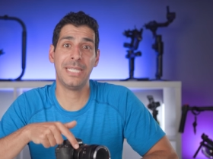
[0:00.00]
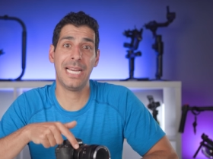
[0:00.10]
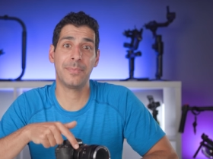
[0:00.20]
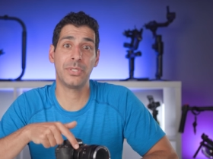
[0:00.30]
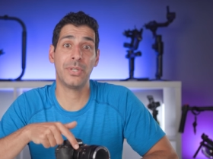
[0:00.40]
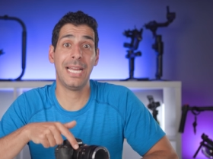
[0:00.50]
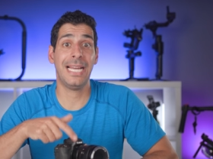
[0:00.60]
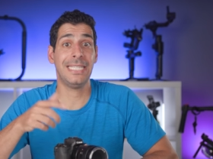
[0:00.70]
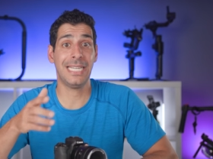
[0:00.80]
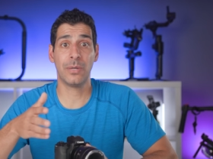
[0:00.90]
adapter,
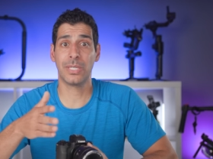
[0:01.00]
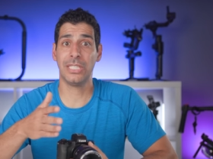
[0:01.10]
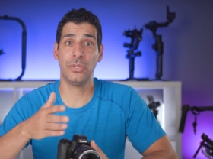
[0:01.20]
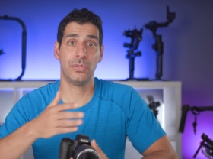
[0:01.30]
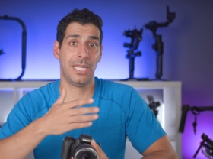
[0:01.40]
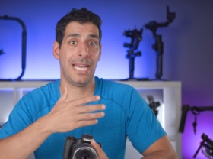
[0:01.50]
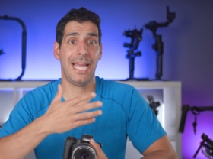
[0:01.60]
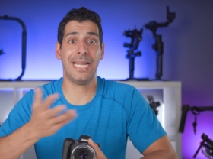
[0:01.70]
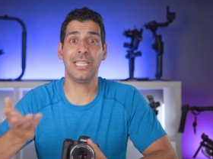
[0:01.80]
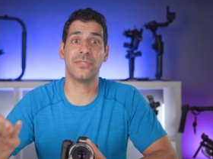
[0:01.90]
and now we can use
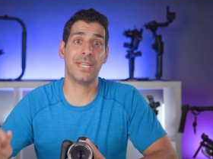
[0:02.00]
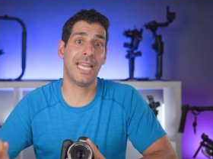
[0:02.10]
any of